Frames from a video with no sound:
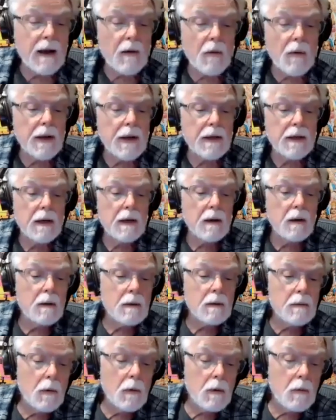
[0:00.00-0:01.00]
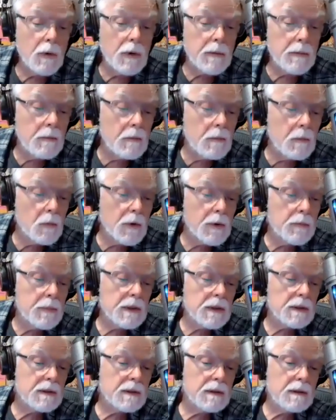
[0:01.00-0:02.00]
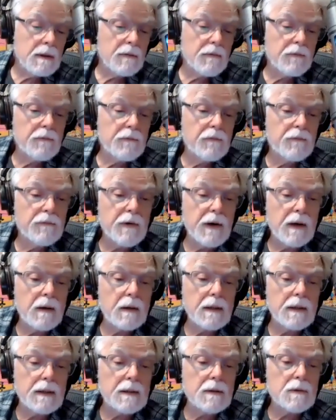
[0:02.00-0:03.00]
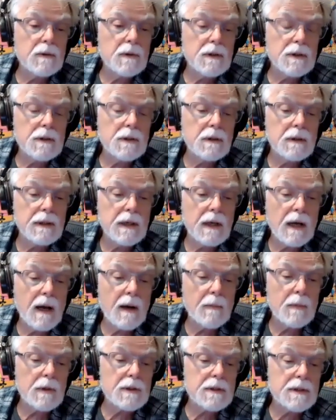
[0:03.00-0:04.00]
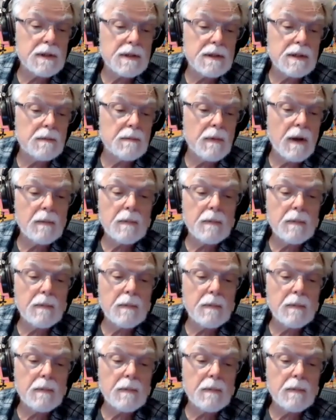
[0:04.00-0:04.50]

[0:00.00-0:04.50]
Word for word: way. No, we built a fairly traditional e-commerce system.